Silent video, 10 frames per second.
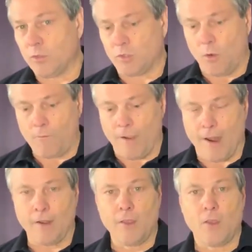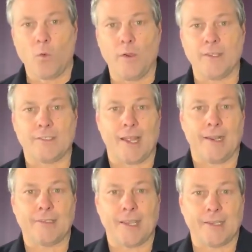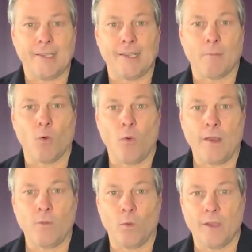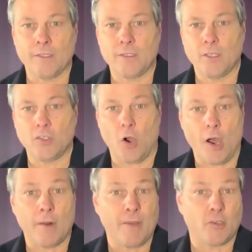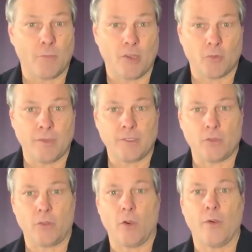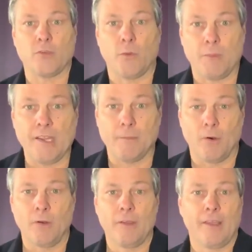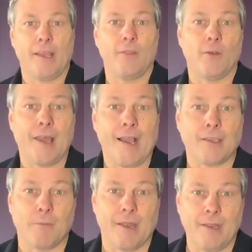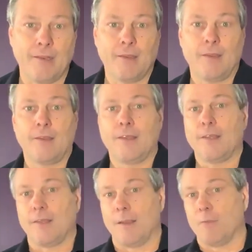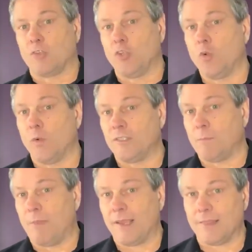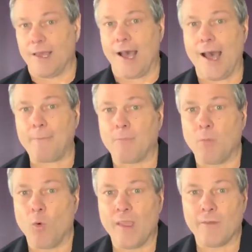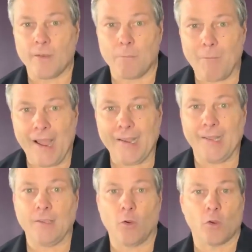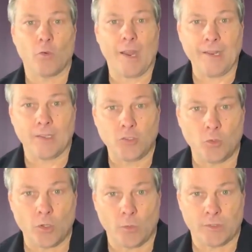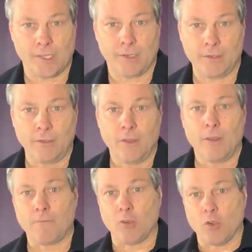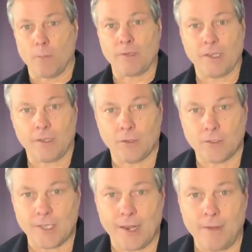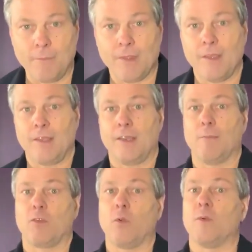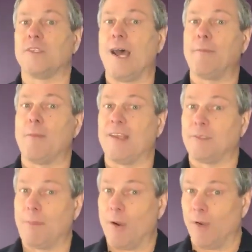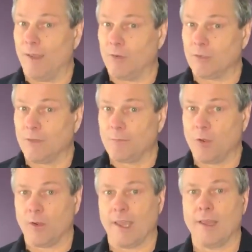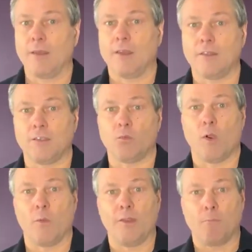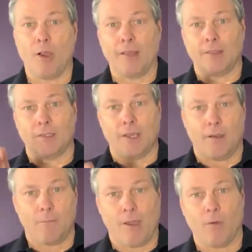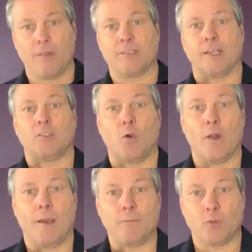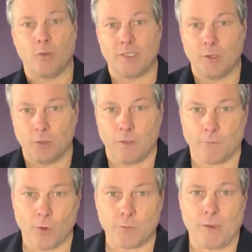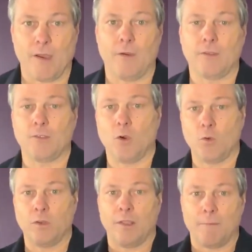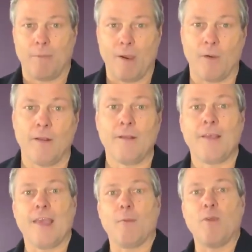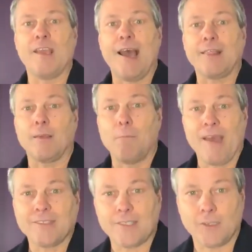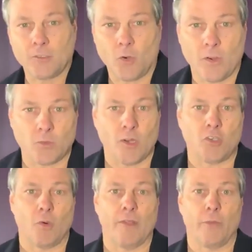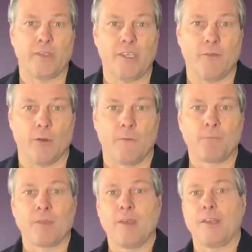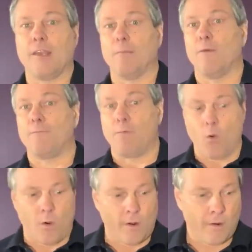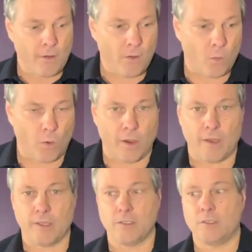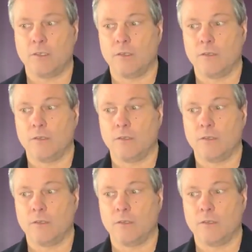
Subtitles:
so far, we decided technique number 1 was to automate your measurements so they're always repeatable and they're documented. Number 2 was to pick the optimal way of combining or creating a two-tone signal for your particular setup. Number 3 was to optimize the power levels, okay? This is where we brought the power of the second tone up, so it was equal to the first tone in power, and we got the best signal-to-noise ratio on the receiver. Number 4 was